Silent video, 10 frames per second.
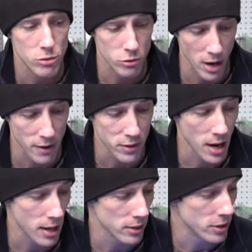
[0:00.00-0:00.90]
draft
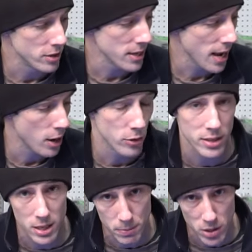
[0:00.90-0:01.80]
collars, how the
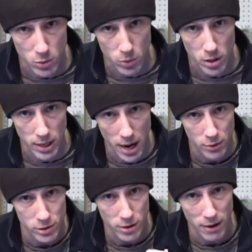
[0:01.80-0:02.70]
zippers work,
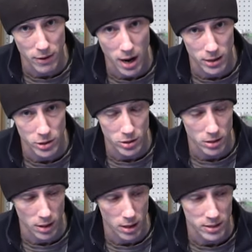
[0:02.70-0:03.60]
how the draft
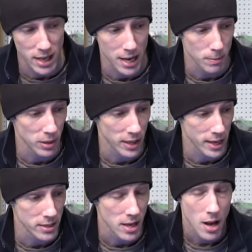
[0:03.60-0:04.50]
collars uh, stay in
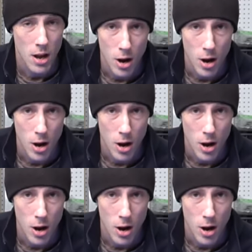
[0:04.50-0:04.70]
place.